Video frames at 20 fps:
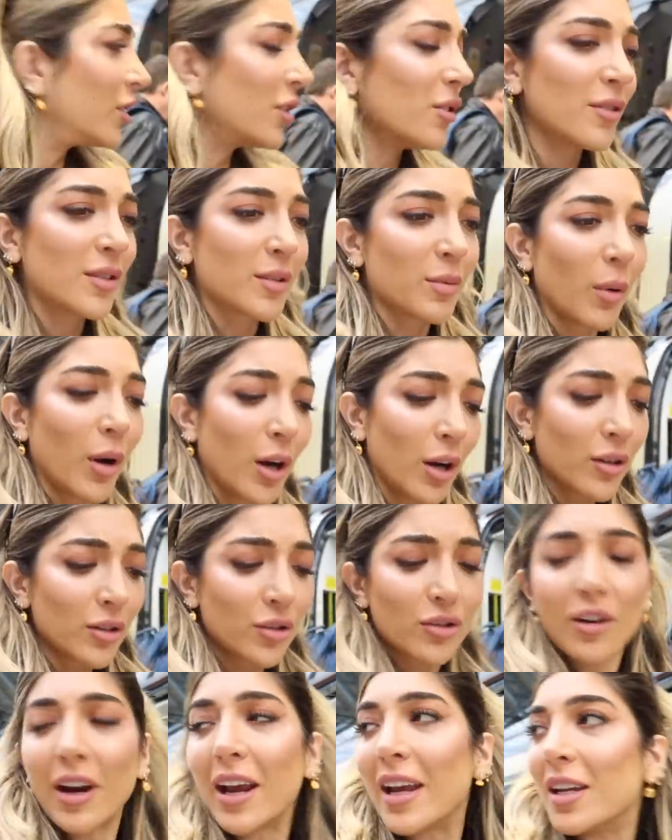Sue's,
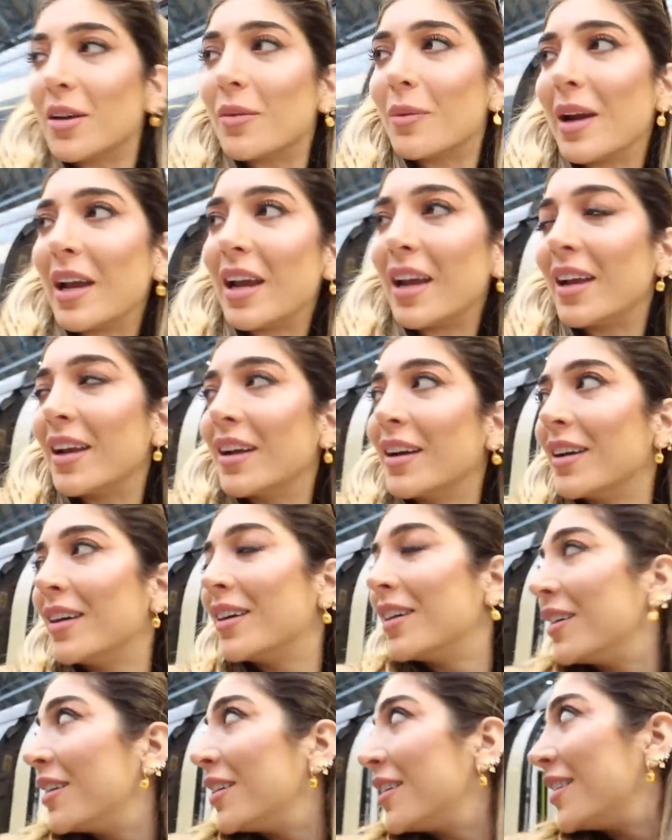what train are we?
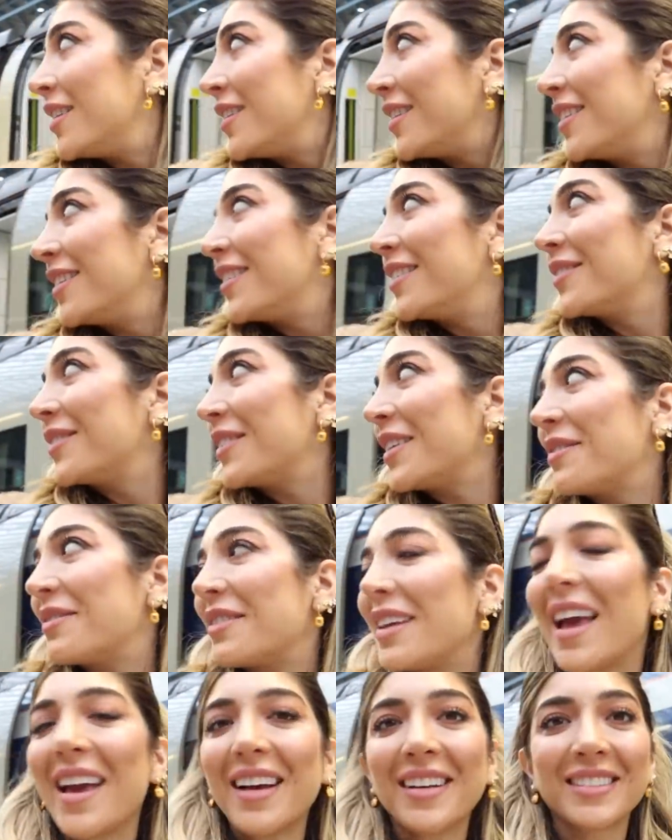we
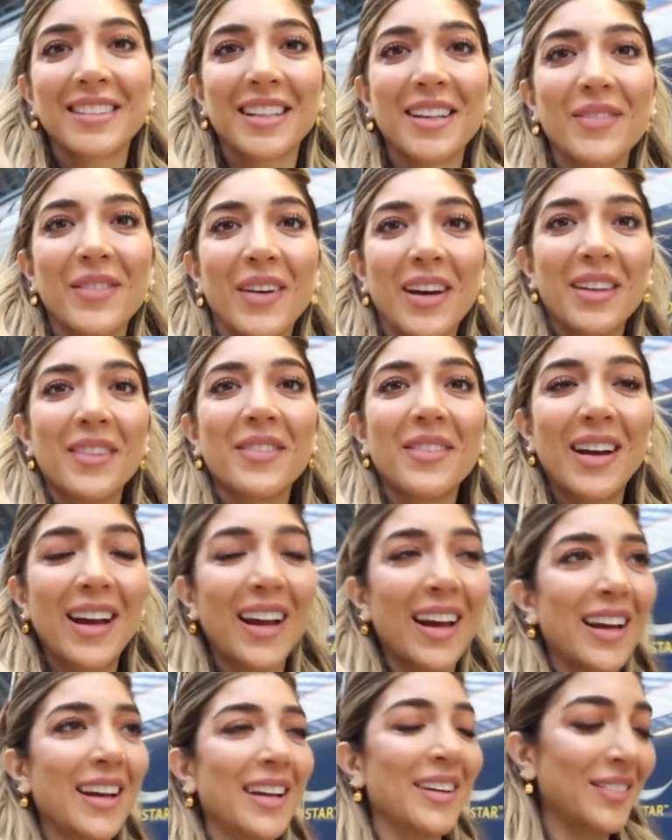nailed it, by the
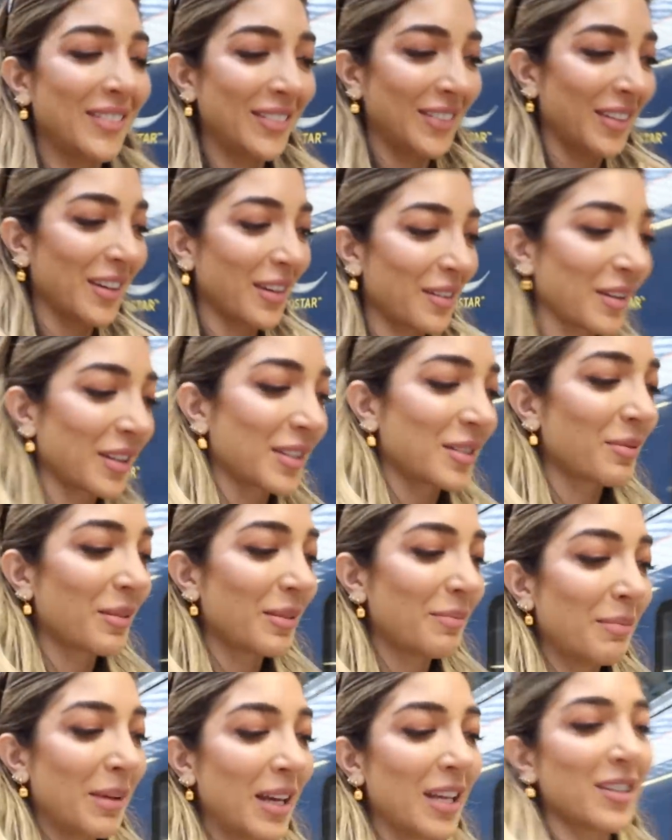way, because
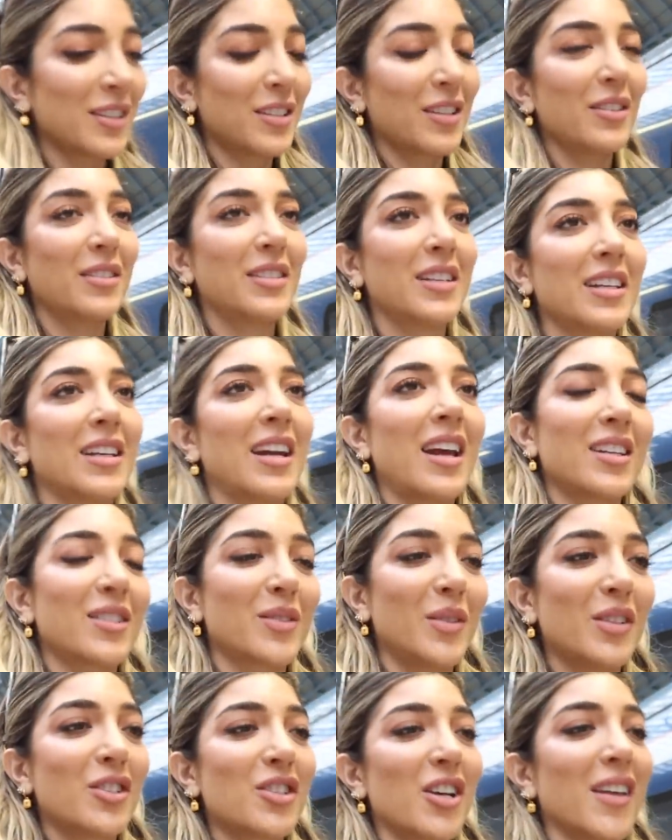me and Susie are next
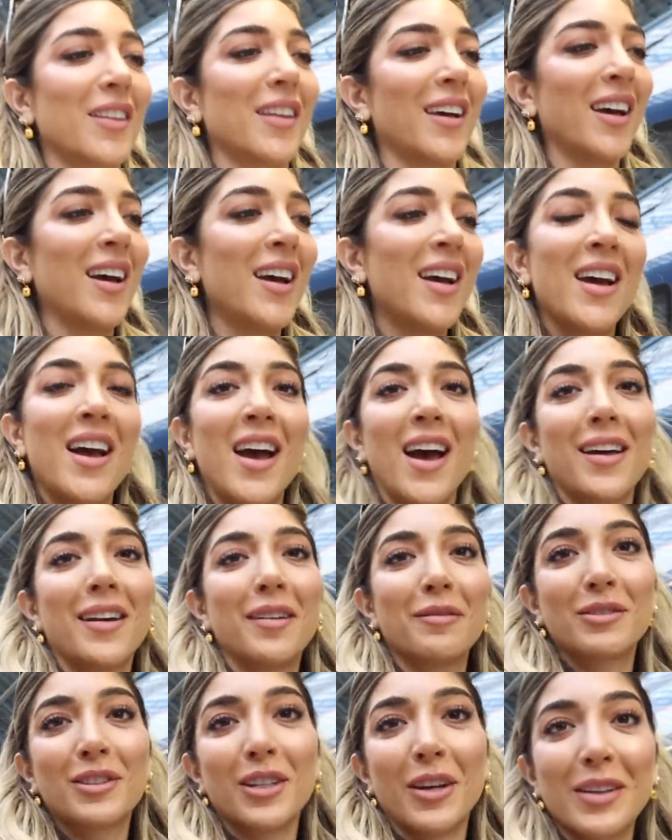to each other,
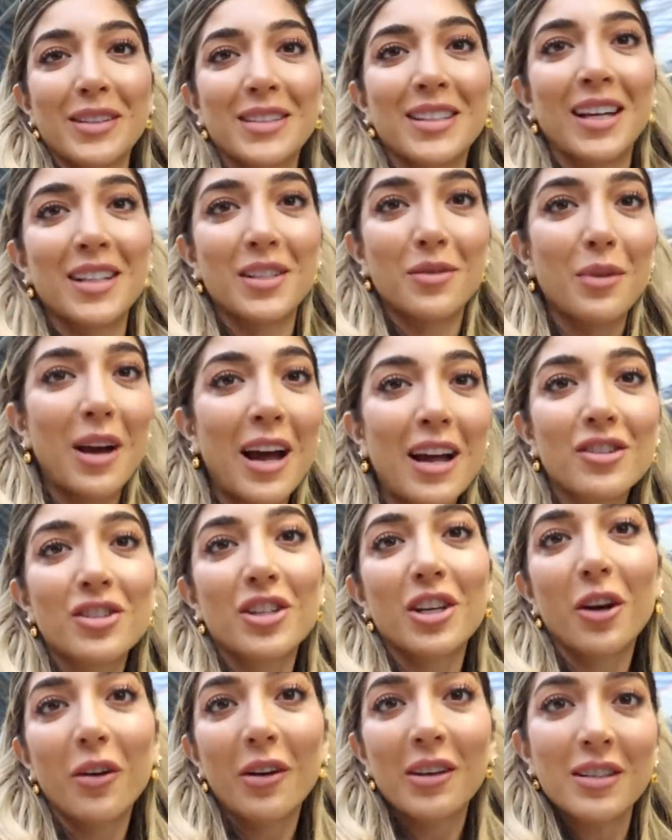I'm so excited. We're
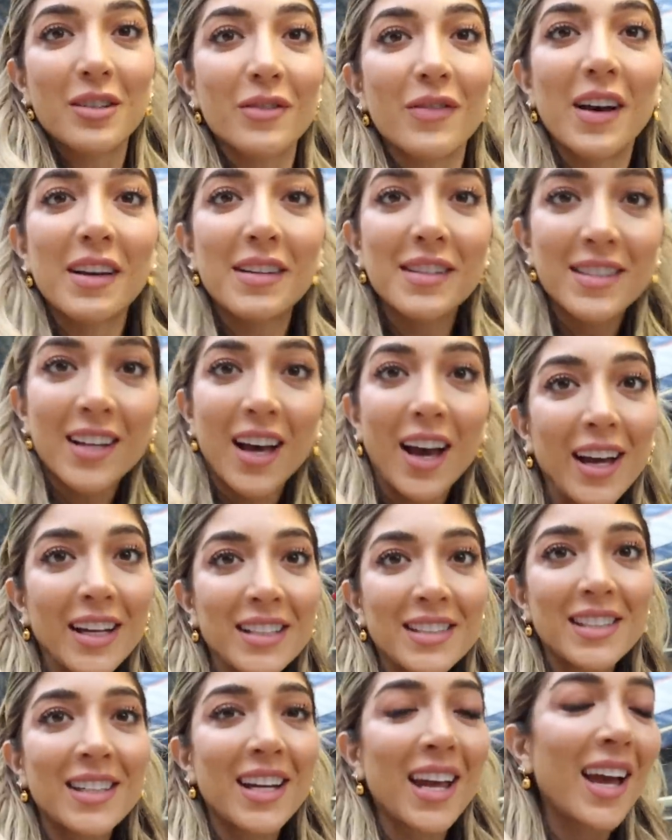actually going to
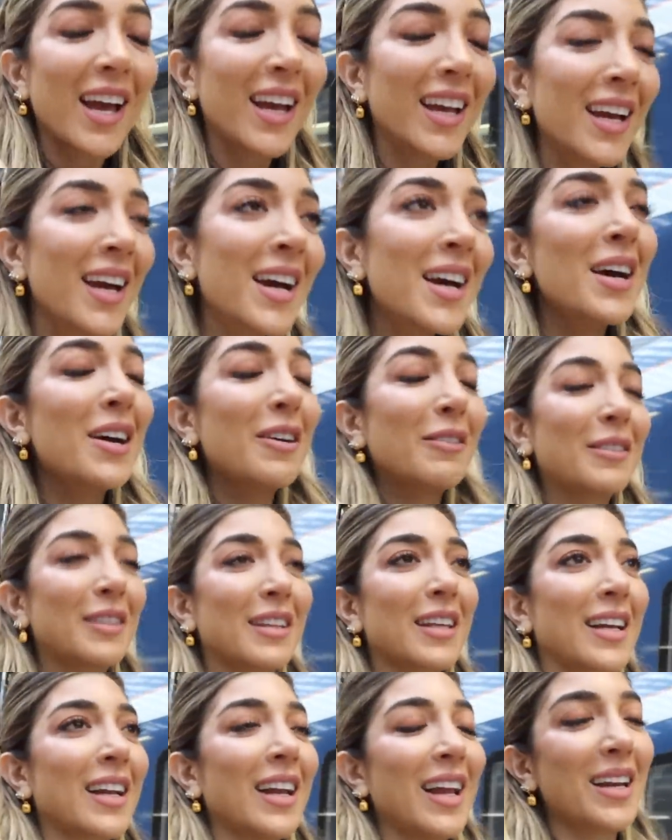Versailles today
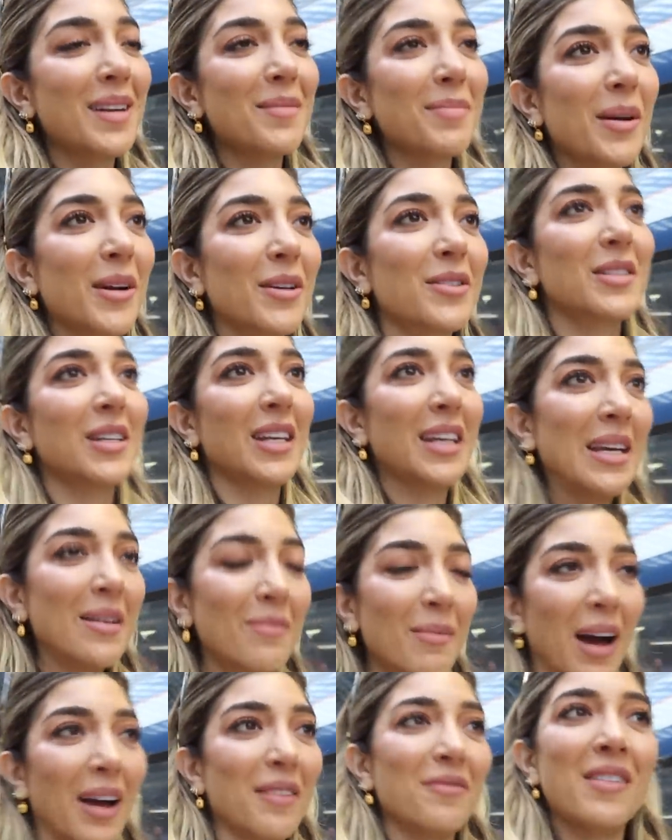with the Clay Co
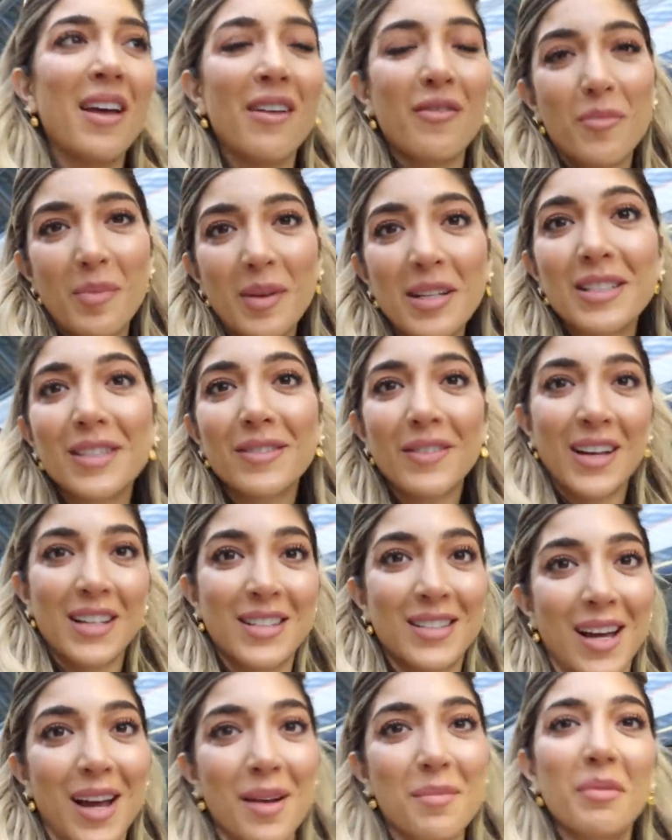team. I've never been to
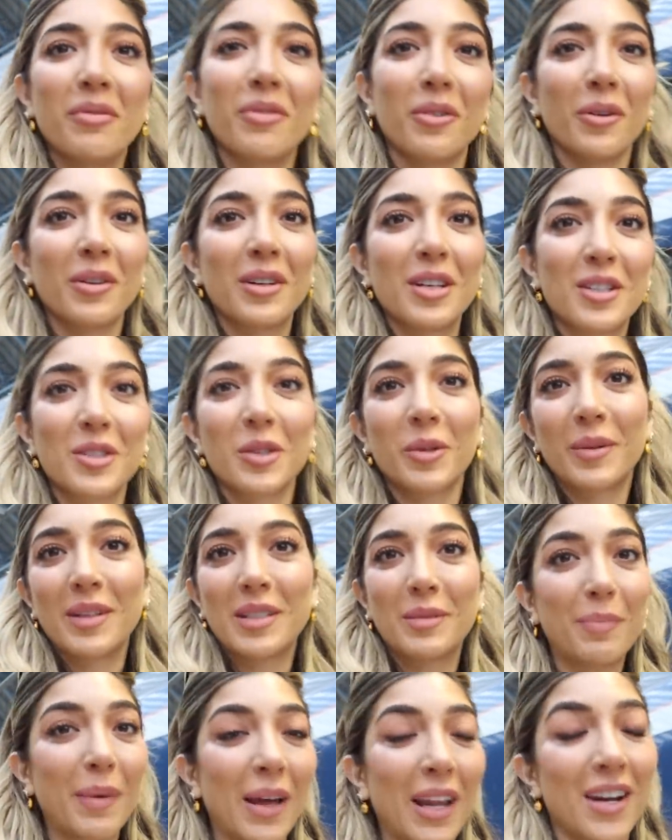Versailles before, and it's
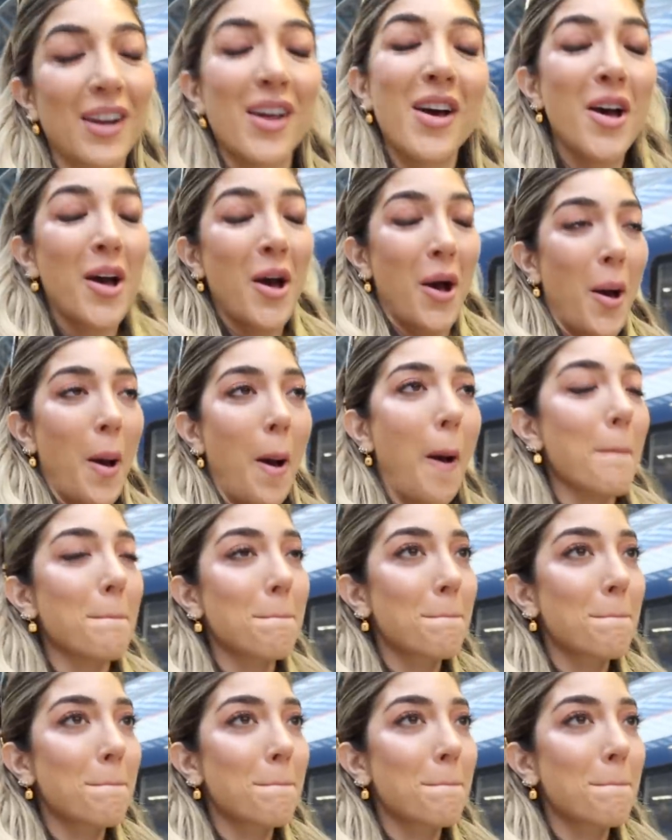always been